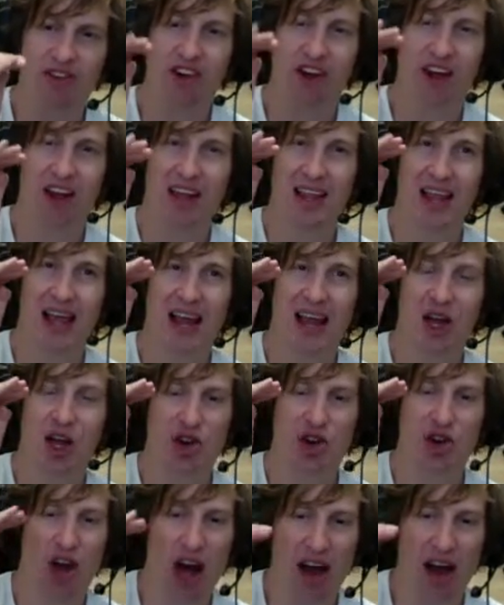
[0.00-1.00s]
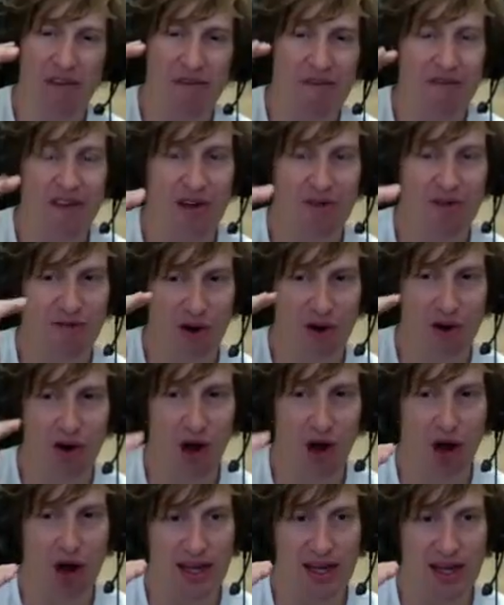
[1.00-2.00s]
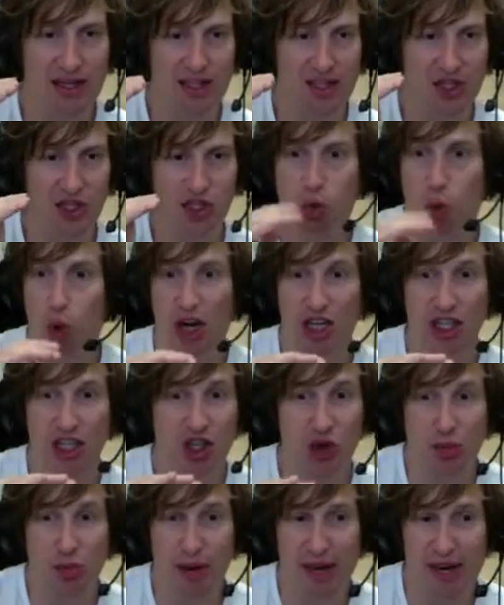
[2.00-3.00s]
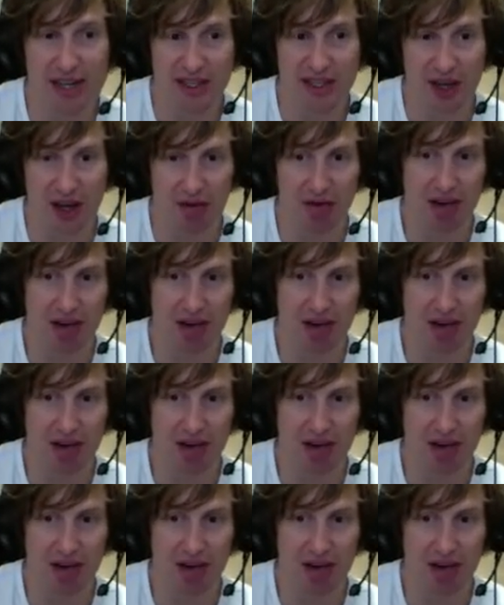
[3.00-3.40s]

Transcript: like not fit for an audience to watch 2 minutes of